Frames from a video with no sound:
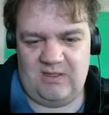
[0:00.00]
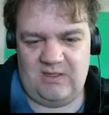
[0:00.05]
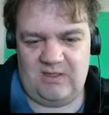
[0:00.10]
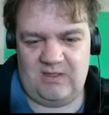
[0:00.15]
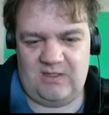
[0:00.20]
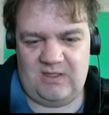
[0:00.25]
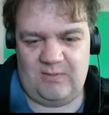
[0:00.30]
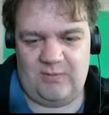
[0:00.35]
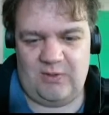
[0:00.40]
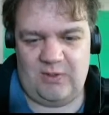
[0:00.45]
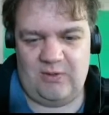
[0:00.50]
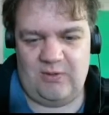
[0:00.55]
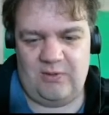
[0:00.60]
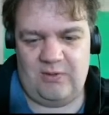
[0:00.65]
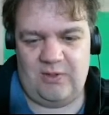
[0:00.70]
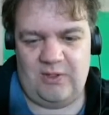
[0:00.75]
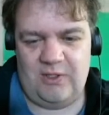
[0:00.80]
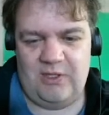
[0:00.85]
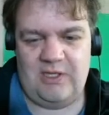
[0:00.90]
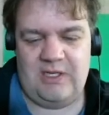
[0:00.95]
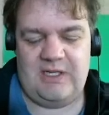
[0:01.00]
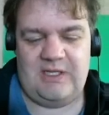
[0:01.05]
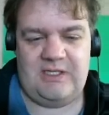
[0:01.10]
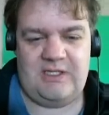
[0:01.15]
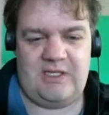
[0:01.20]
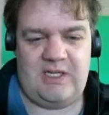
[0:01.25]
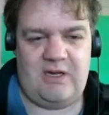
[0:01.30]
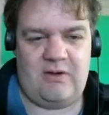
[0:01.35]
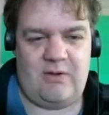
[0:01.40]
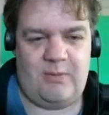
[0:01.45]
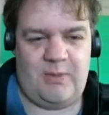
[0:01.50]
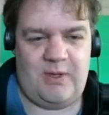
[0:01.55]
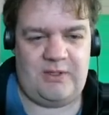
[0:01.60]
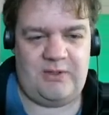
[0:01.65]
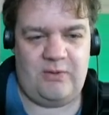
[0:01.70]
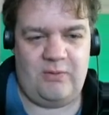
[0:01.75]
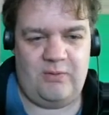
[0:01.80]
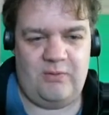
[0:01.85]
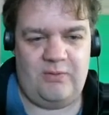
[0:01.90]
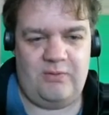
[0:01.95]
A typical early Sierra
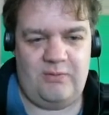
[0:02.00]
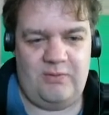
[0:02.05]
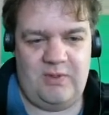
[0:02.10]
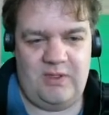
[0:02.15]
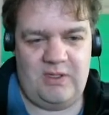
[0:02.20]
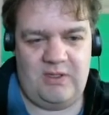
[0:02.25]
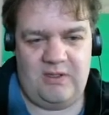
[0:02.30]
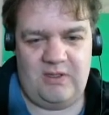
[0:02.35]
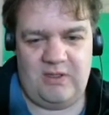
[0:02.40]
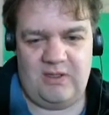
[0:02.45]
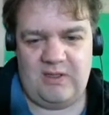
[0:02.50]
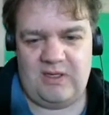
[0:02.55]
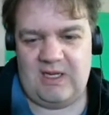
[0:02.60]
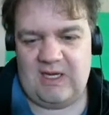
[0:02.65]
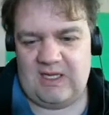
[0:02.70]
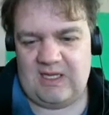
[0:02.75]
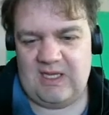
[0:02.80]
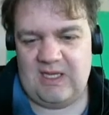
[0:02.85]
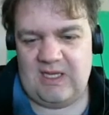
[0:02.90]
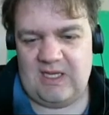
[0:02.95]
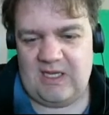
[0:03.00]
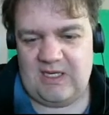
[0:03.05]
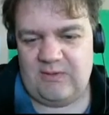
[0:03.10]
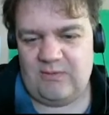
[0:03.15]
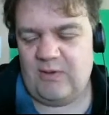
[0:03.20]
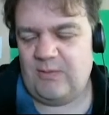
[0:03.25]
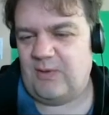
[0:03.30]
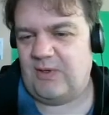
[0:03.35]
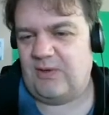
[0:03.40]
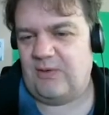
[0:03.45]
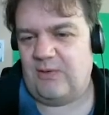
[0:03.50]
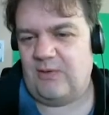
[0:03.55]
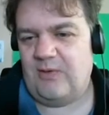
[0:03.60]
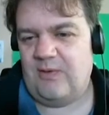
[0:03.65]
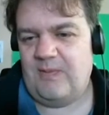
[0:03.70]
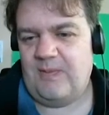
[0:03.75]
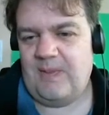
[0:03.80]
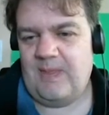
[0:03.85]
puzzle. You need a keycard to open the door.